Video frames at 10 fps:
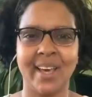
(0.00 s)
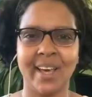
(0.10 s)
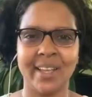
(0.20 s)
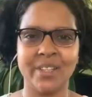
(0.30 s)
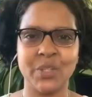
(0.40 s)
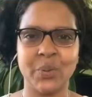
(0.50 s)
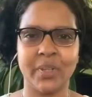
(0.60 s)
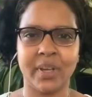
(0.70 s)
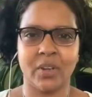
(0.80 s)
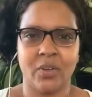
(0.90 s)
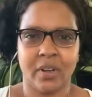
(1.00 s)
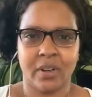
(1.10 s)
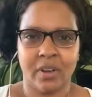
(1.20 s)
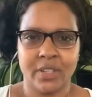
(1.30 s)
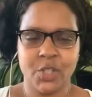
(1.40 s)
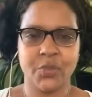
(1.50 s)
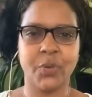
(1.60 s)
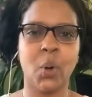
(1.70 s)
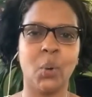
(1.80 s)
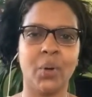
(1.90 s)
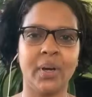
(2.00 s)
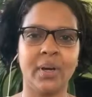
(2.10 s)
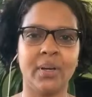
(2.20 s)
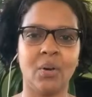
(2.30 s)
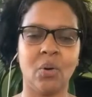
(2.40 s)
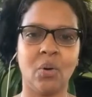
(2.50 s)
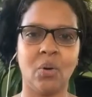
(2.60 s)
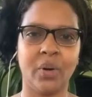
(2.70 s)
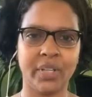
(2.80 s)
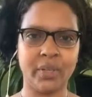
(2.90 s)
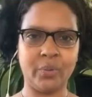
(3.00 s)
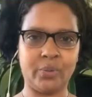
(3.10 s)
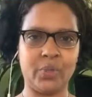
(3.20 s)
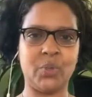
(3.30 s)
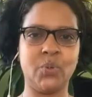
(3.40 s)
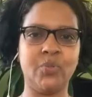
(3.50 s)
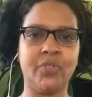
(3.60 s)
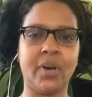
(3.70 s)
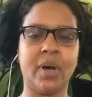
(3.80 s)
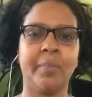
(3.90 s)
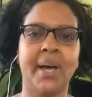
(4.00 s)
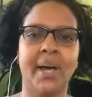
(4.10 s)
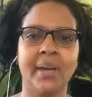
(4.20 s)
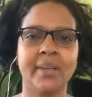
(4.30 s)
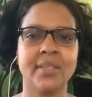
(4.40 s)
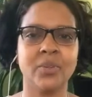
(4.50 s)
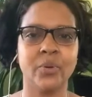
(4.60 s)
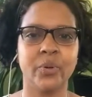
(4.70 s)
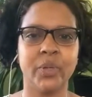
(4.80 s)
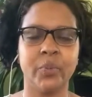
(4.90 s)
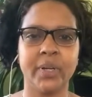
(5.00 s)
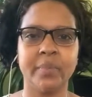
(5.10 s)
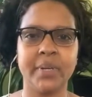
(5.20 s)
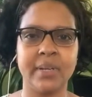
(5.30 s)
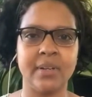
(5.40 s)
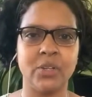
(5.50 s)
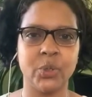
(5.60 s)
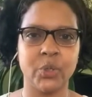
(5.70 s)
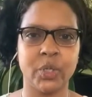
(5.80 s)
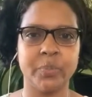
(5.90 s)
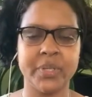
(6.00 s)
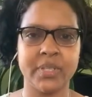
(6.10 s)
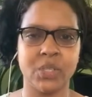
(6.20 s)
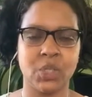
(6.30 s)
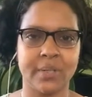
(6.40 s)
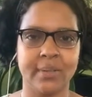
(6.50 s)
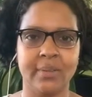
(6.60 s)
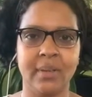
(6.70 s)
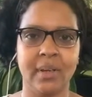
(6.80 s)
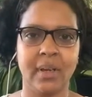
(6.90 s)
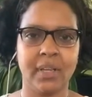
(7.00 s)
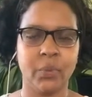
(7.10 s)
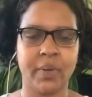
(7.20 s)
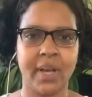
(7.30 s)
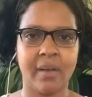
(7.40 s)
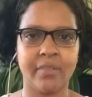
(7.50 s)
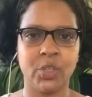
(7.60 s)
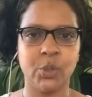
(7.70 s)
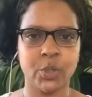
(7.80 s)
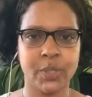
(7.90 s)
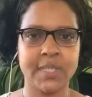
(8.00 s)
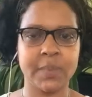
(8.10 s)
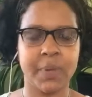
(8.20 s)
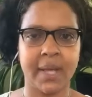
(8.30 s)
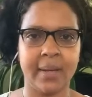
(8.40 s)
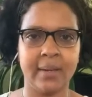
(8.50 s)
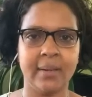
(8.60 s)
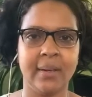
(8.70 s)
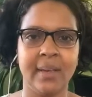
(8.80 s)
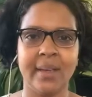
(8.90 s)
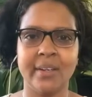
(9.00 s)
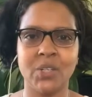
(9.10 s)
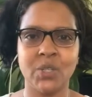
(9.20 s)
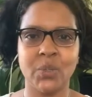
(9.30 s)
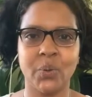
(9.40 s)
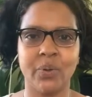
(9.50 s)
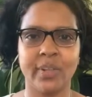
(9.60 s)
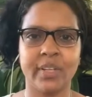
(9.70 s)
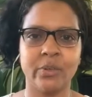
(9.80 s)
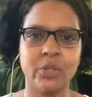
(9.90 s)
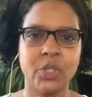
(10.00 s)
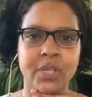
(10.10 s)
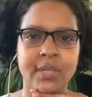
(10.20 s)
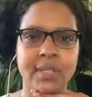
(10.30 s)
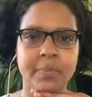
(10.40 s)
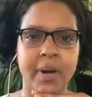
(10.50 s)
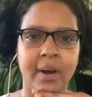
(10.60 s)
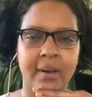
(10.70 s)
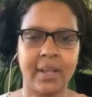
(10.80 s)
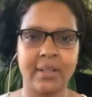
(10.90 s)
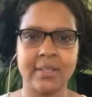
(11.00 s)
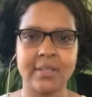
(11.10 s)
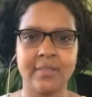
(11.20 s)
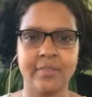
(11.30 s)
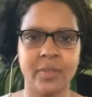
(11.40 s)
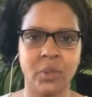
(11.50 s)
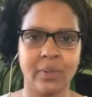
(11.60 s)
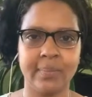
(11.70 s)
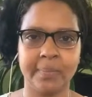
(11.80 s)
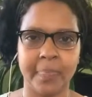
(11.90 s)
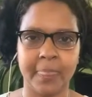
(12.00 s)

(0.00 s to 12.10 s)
and so that you're not hunched forward or you know too far back so you want to be in a neutral position you want to have a neutral spine ensure that your chin is parallel to the floor